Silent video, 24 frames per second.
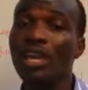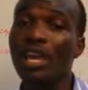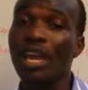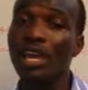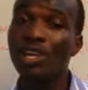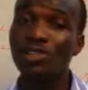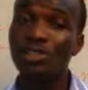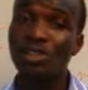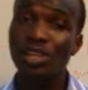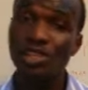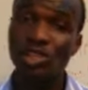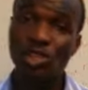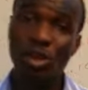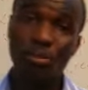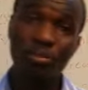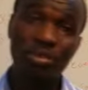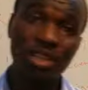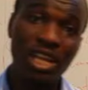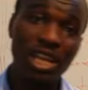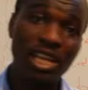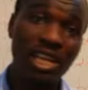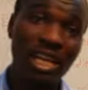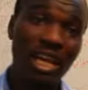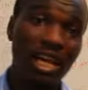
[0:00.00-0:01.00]
a
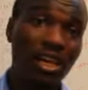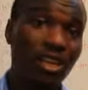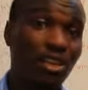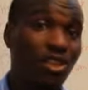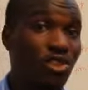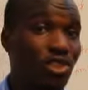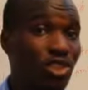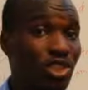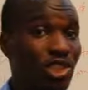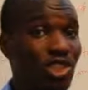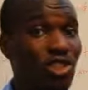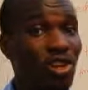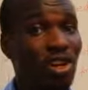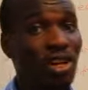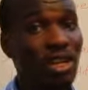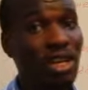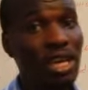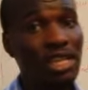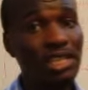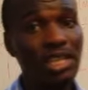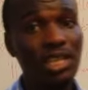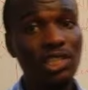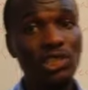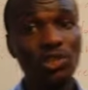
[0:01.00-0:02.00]
supplier to the
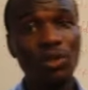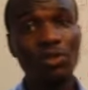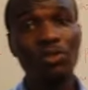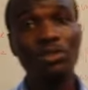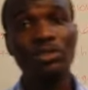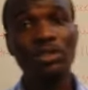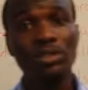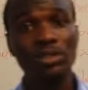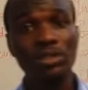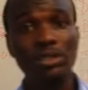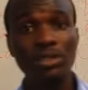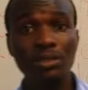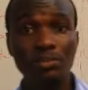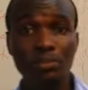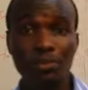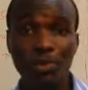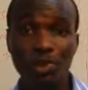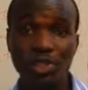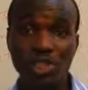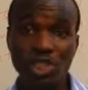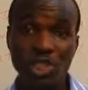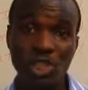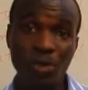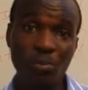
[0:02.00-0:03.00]
organization.
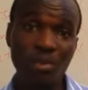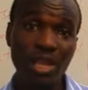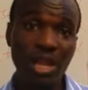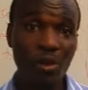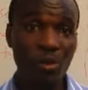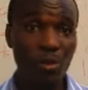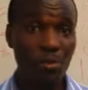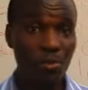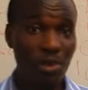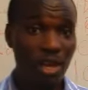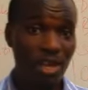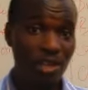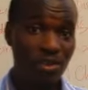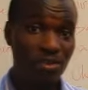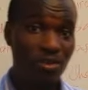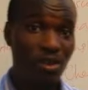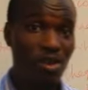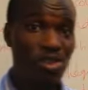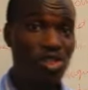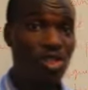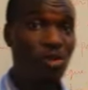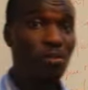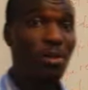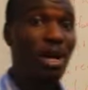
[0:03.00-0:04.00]
The supplier will be a
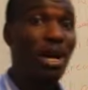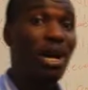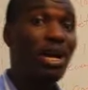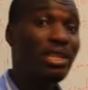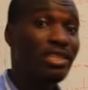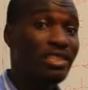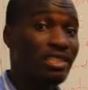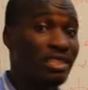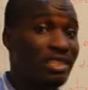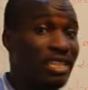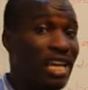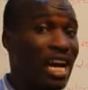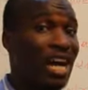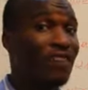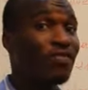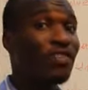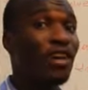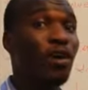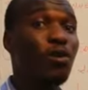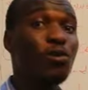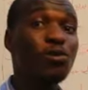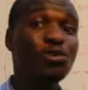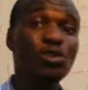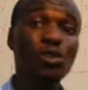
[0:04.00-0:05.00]
customer.
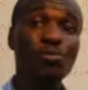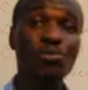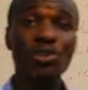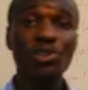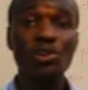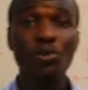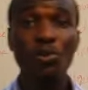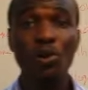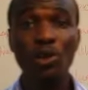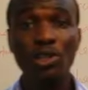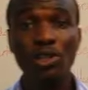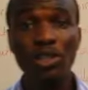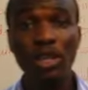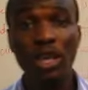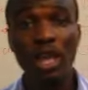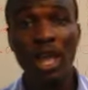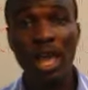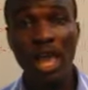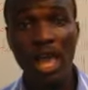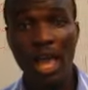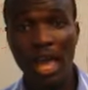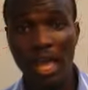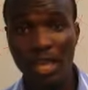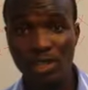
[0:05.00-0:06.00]
Thereafter will also be
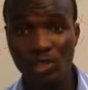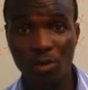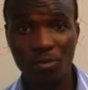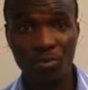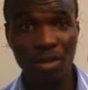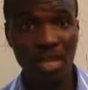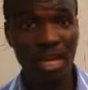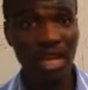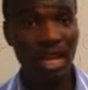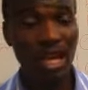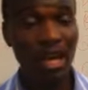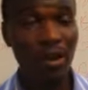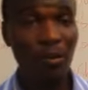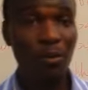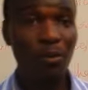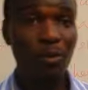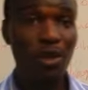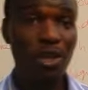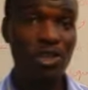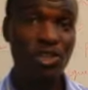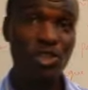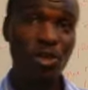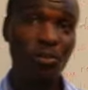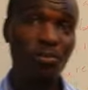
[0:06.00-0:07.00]
a
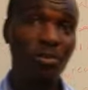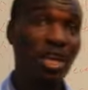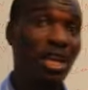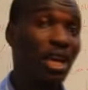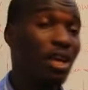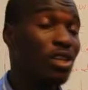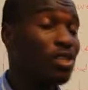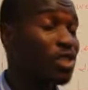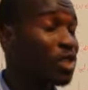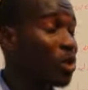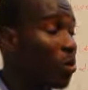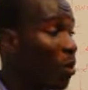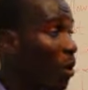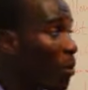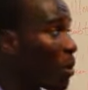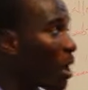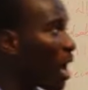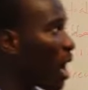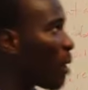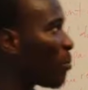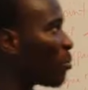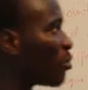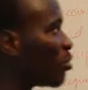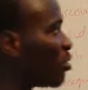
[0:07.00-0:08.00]
supplier. So what will
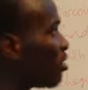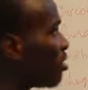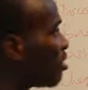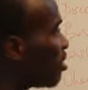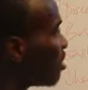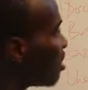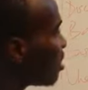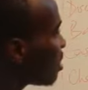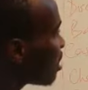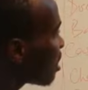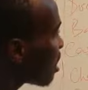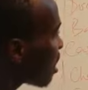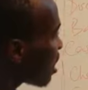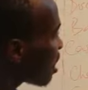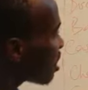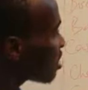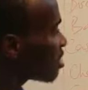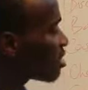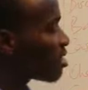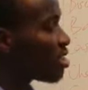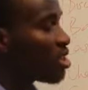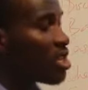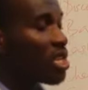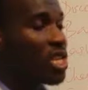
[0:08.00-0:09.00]
happen
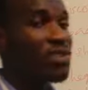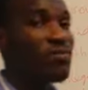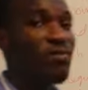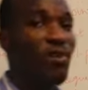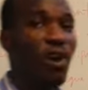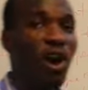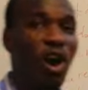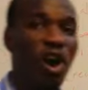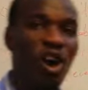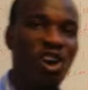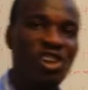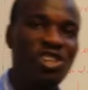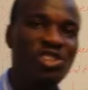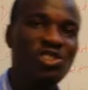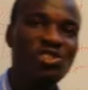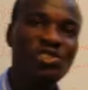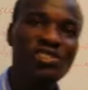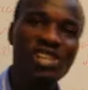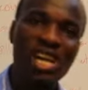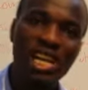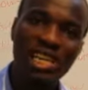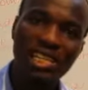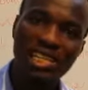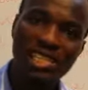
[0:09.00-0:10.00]
is for us to
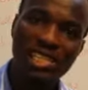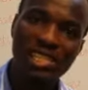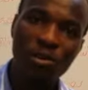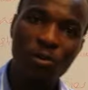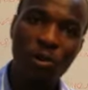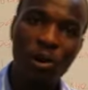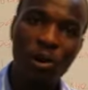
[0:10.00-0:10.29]
credit